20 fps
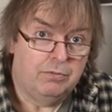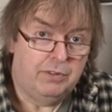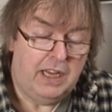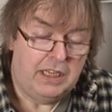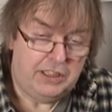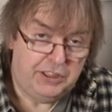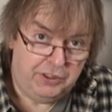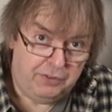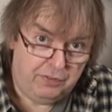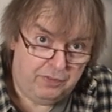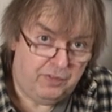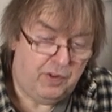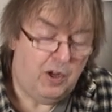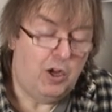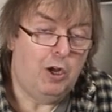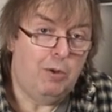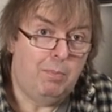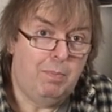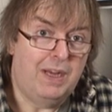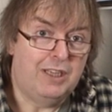gets you
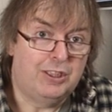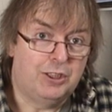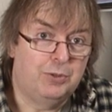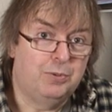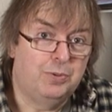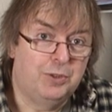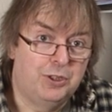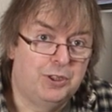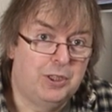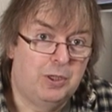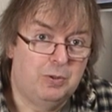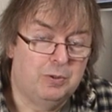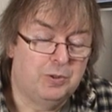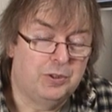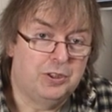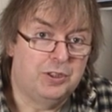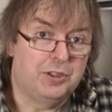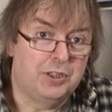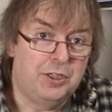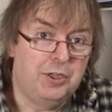far better
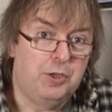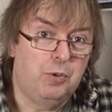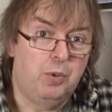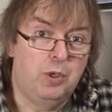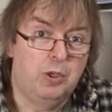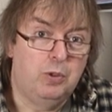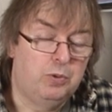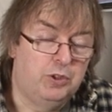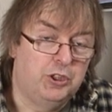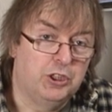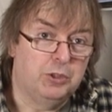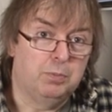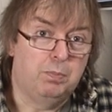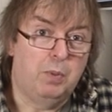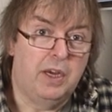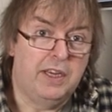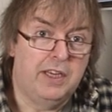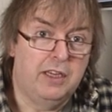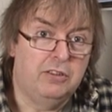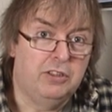results than you will just
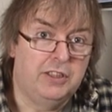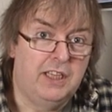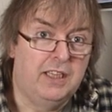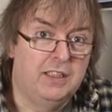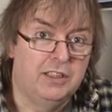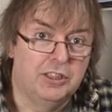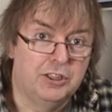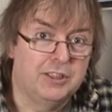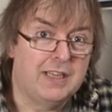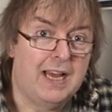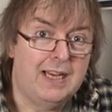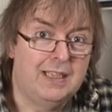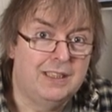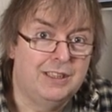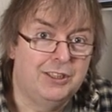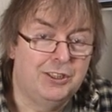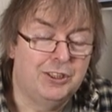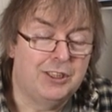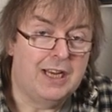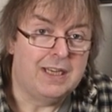by using the
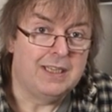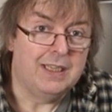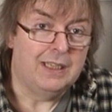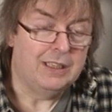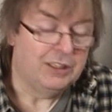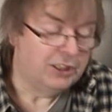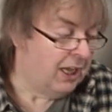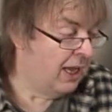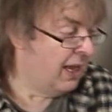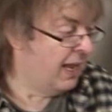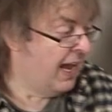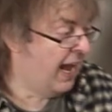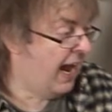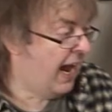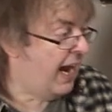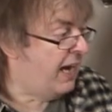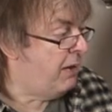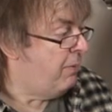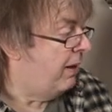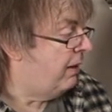standard settings.
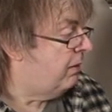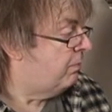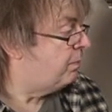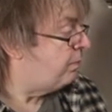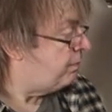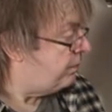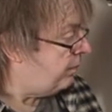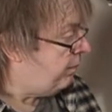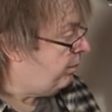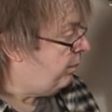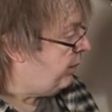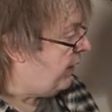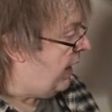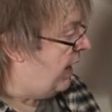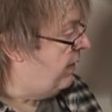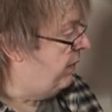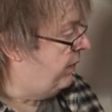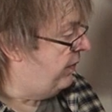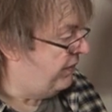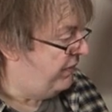Anyway,
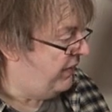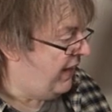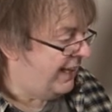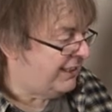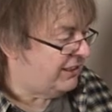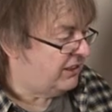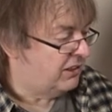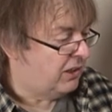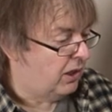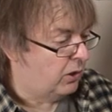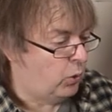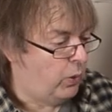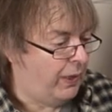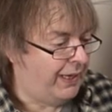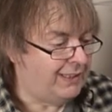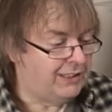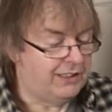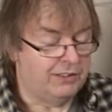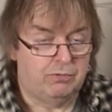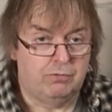that's a
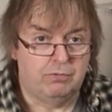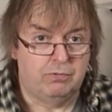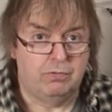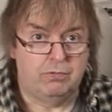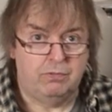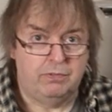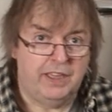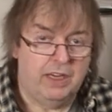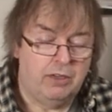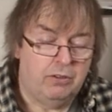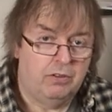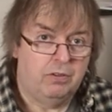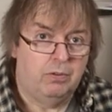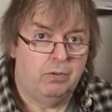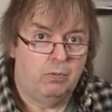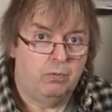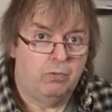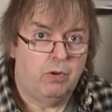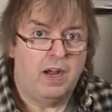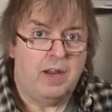quick
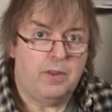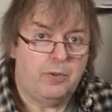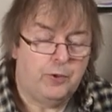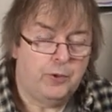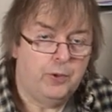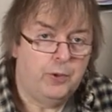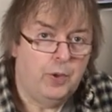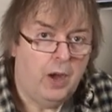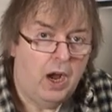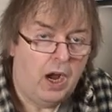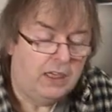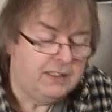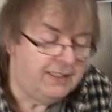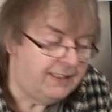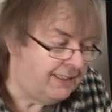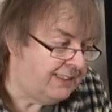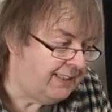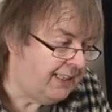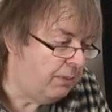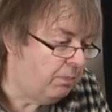ride through
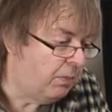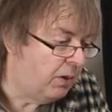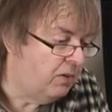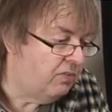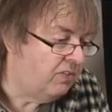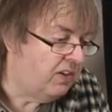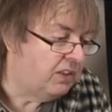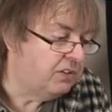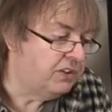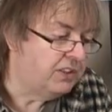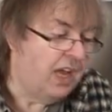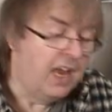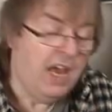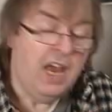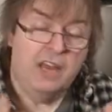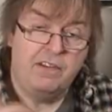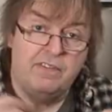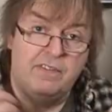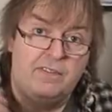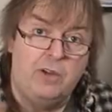ICC profiles.
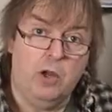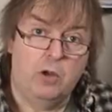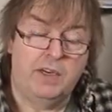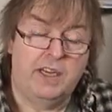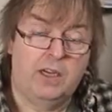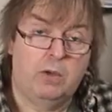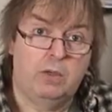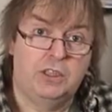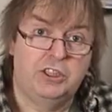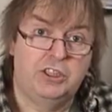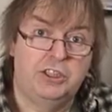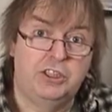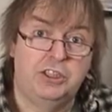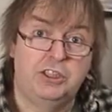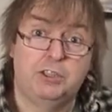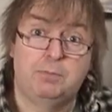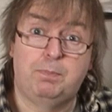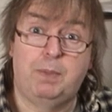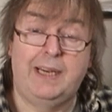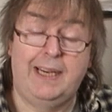If you've got any
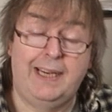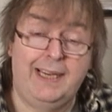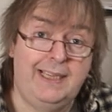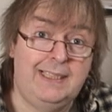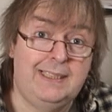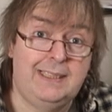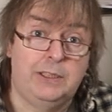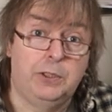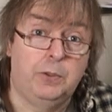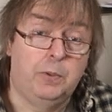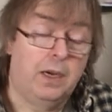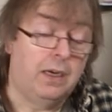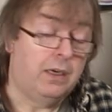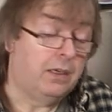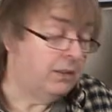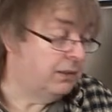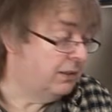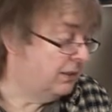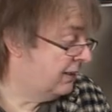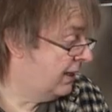questions, please do
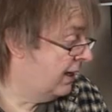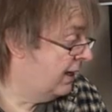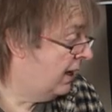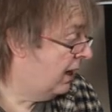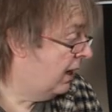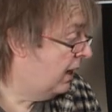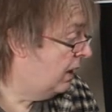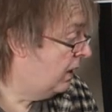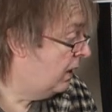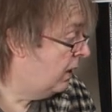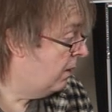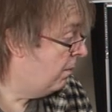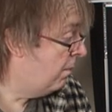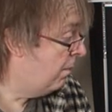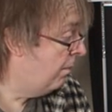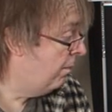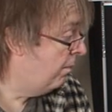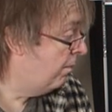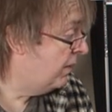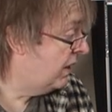ask.
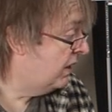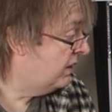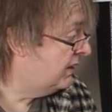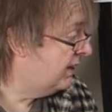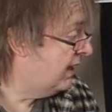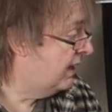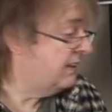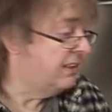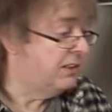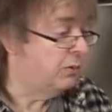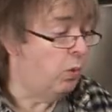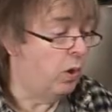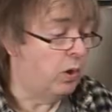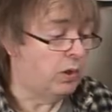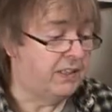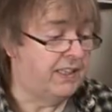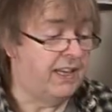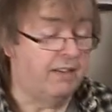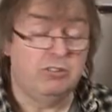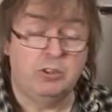I say it's
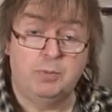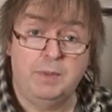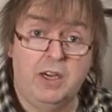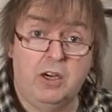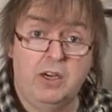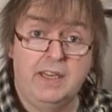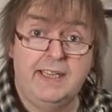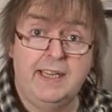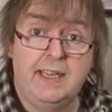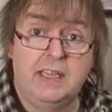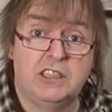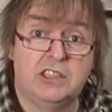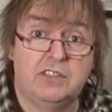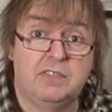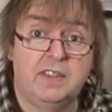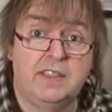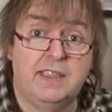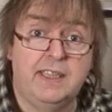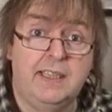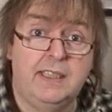what gives me ideas
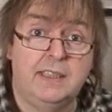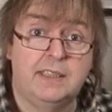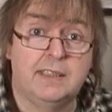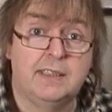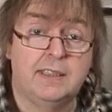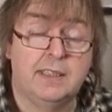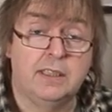for these